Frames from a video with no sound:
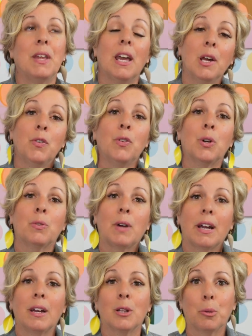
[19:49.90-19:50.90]
If your
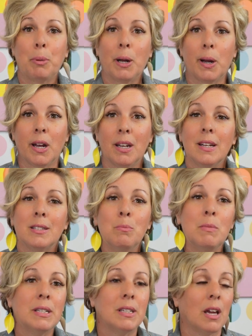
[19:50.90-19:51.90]
regular period is
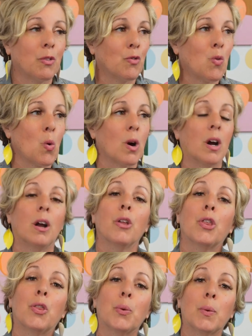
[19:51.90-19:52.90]
missing for
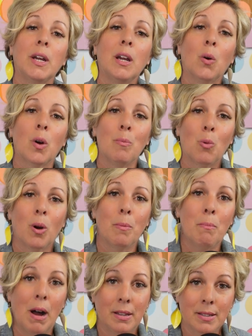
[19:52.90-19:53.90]
3 or more
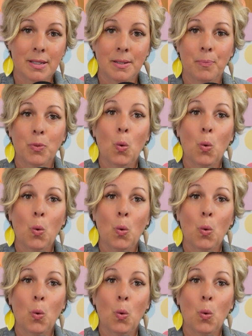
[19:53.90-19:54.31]
months,